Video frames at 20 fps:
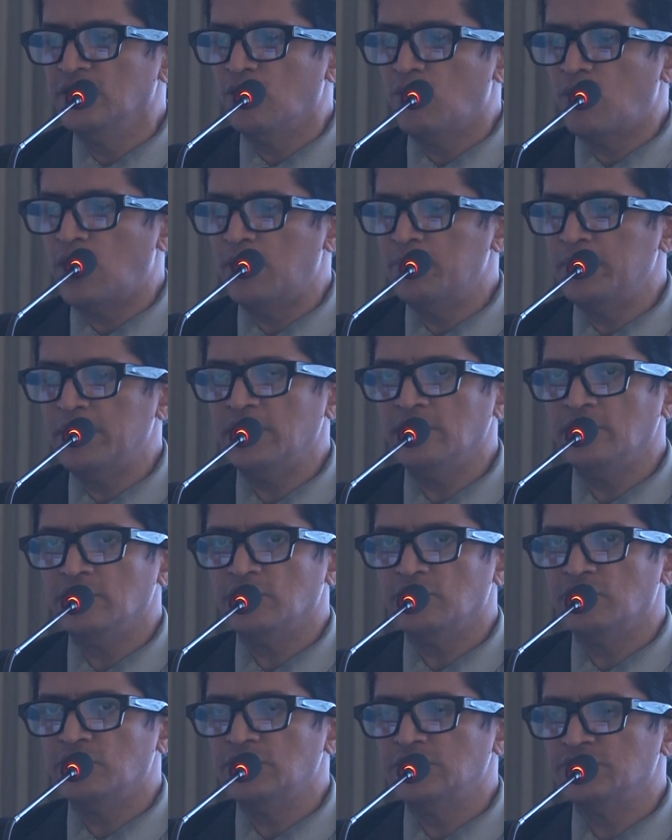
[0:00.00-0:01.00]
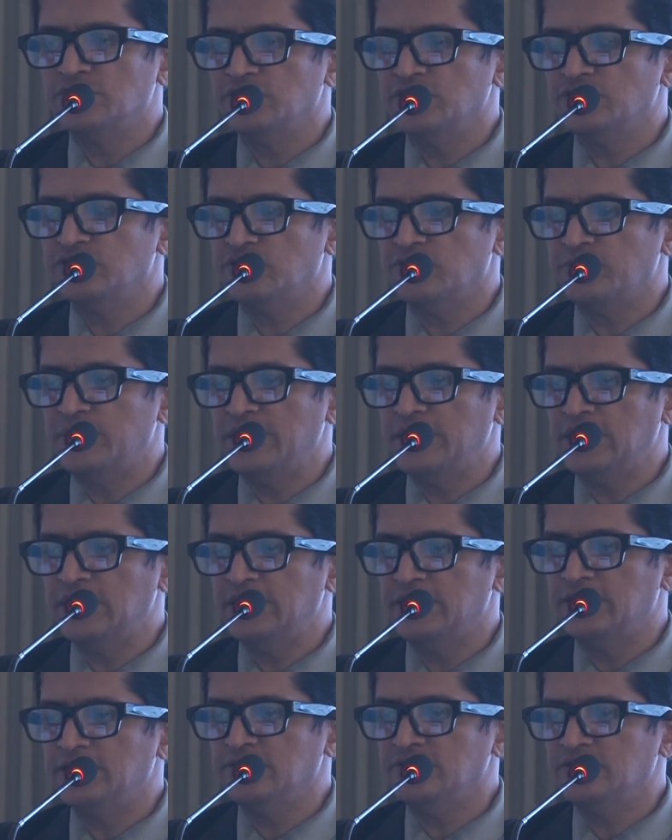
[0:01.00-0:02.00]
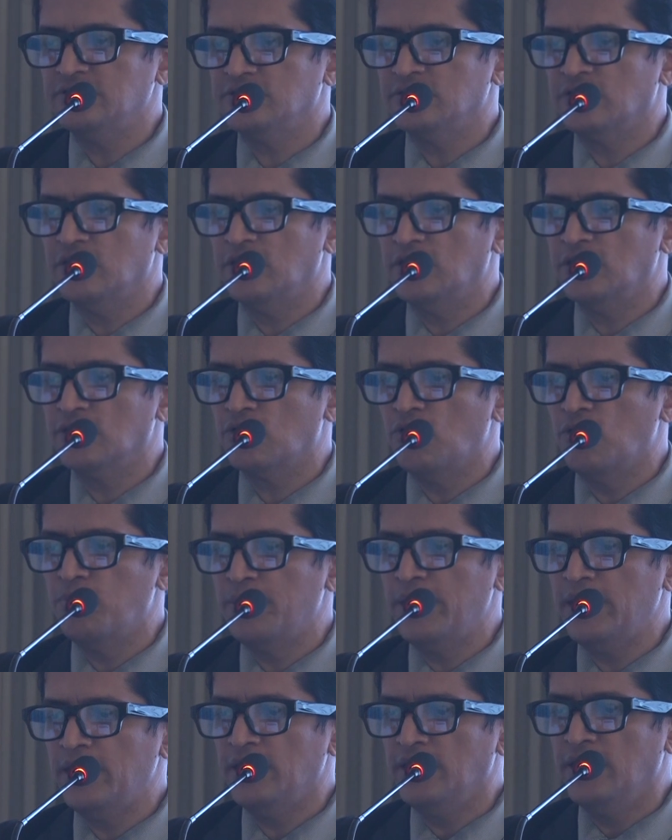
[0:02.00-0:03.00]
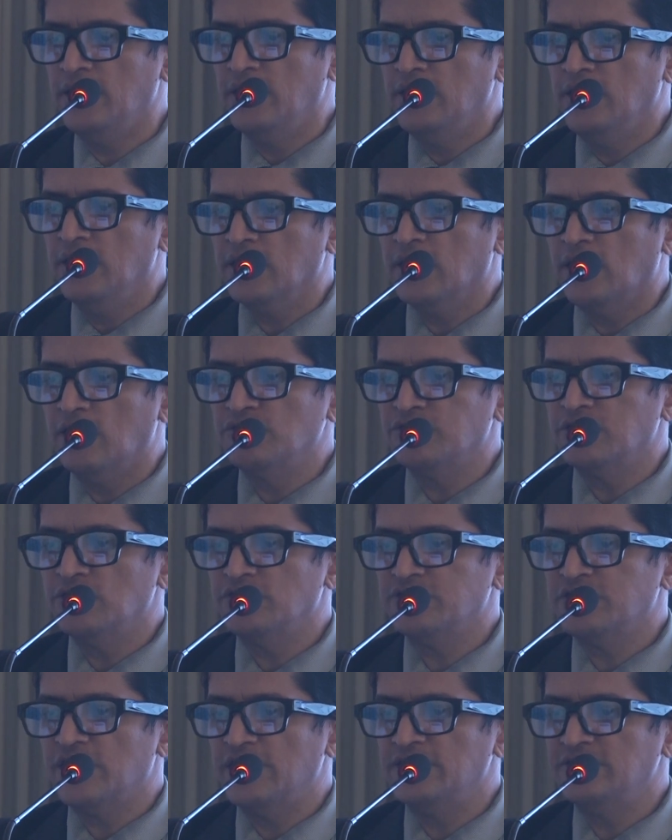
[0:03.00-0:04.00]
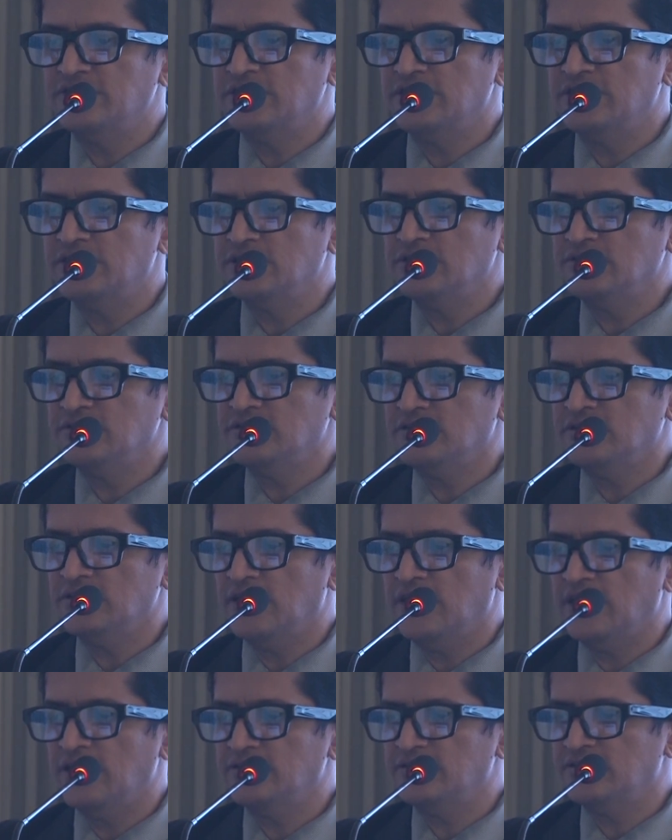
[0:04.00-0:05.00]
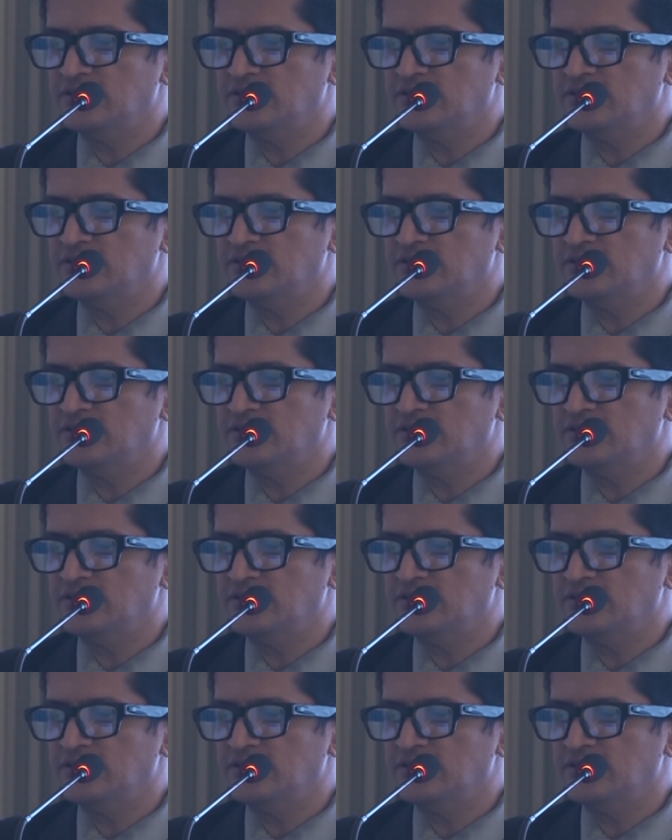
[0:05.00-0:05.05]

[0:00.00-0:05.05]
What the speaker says: WAME, the World Association of Medical Editors, COPE, Council of Science Editors as